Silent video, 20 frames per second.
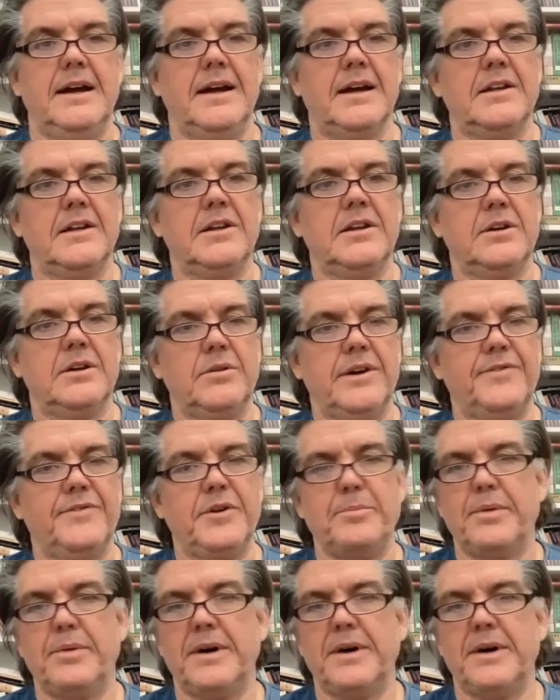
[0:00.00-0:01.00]
Hello,
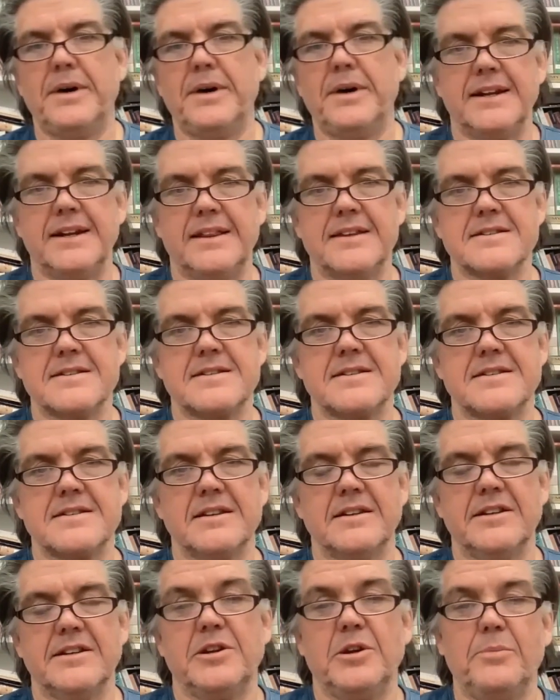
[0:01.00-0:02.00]
everybody. This is
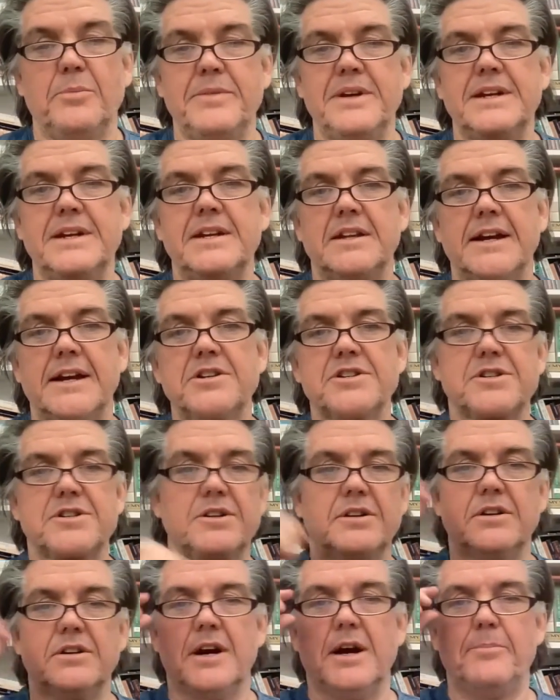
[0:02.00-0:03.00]
a little mini
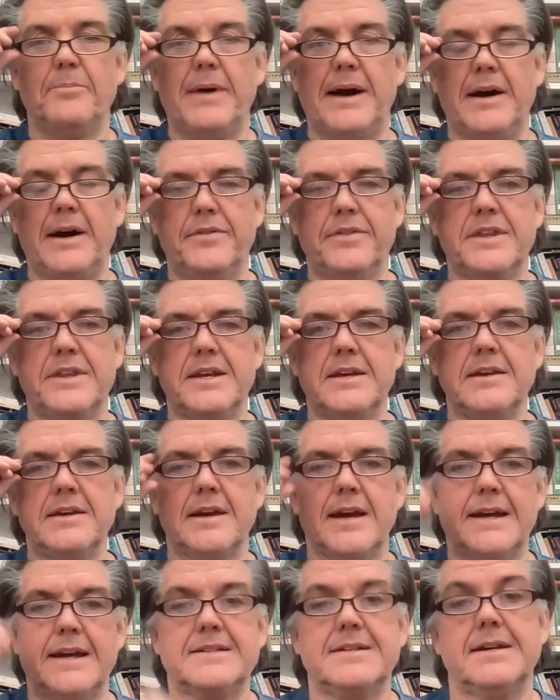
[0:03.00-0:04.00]
lecture about
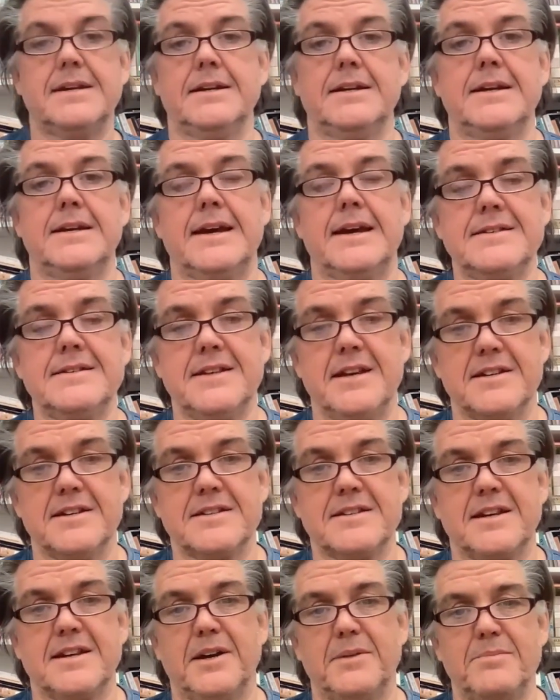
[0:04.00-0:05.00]
the Antigone essay
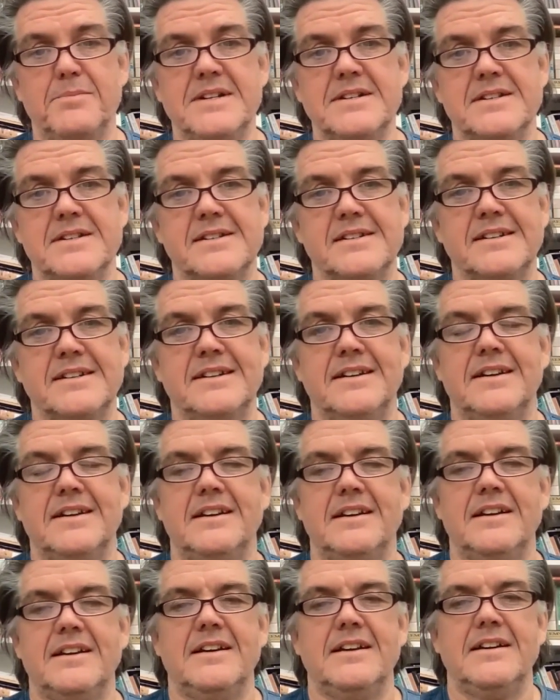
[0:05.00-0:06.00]
assignment.
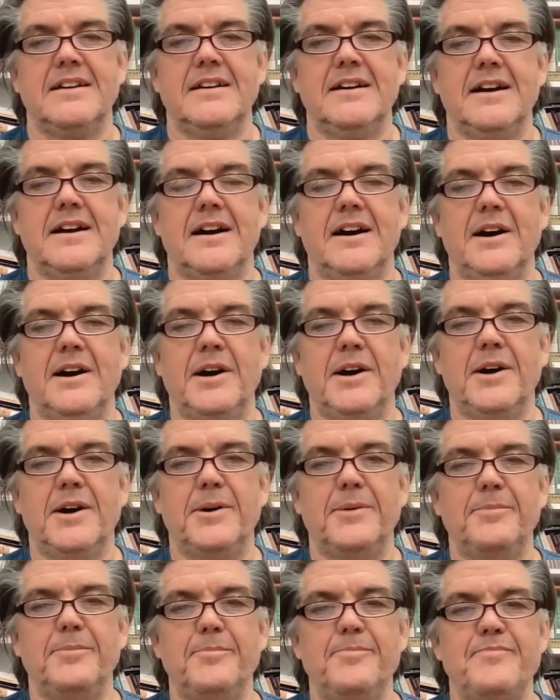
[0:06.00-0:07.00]

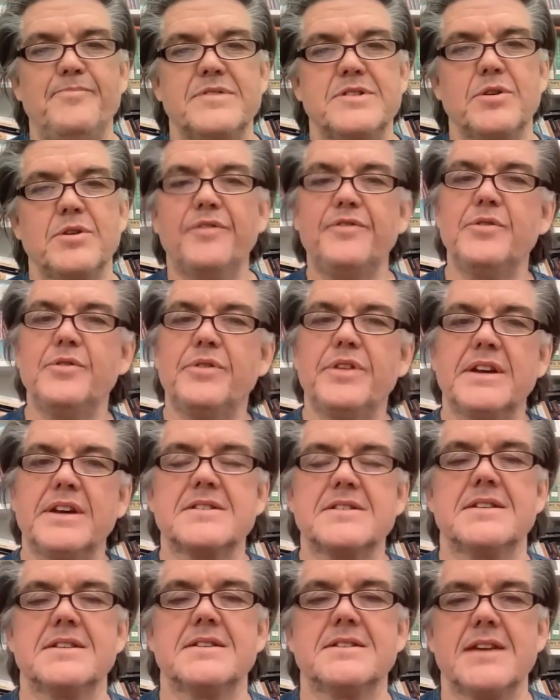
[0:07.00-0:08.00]
So a few
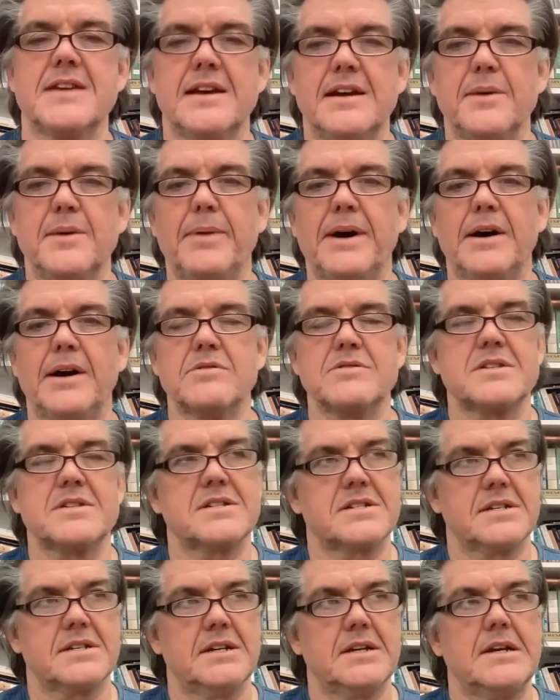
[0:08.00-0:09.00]
things to say about
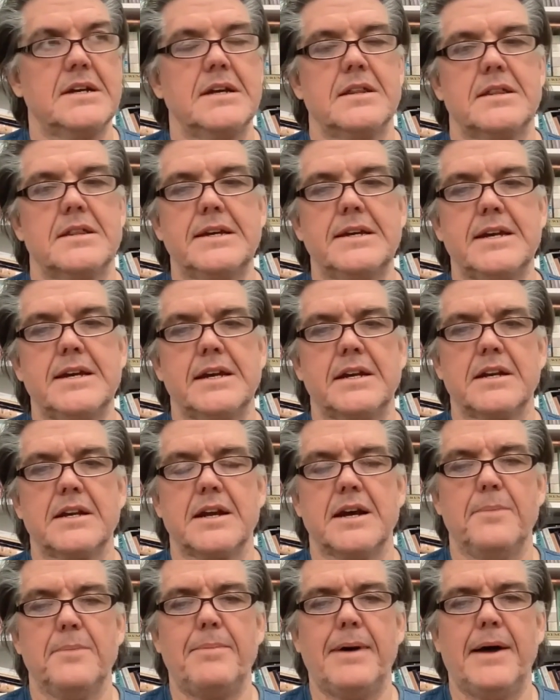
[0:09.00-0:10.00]

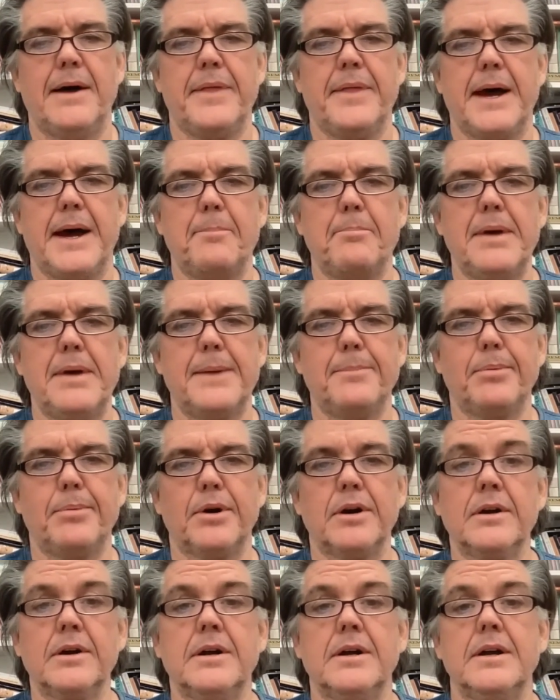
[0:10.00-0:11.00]
thinking about that
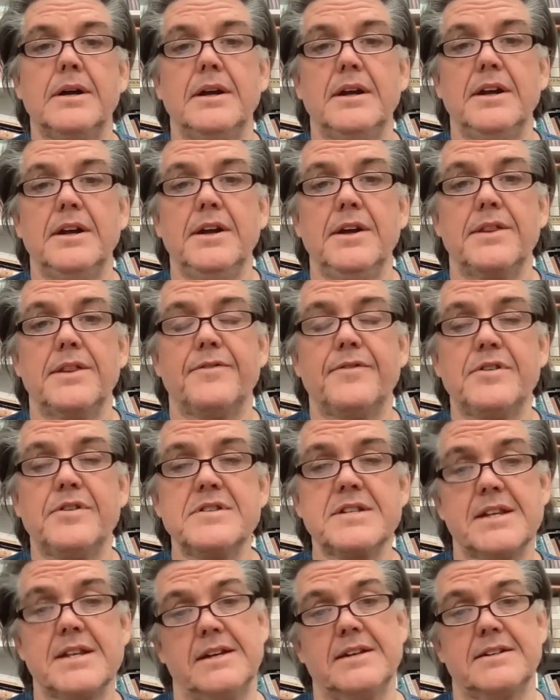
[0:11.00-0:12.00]
paper. The
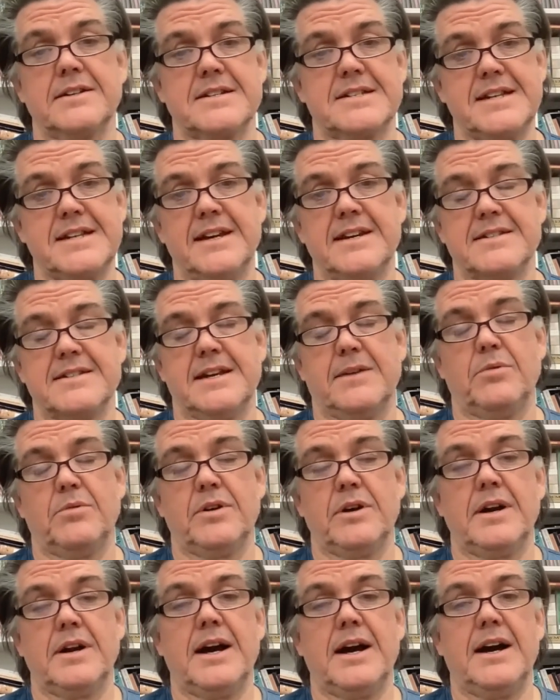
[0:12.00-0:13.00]
first thing to say is that
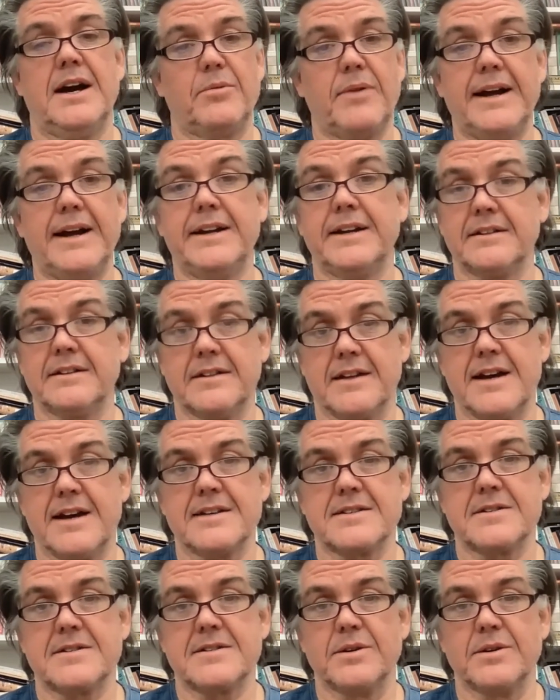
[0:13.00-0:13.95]
we're not a writing class.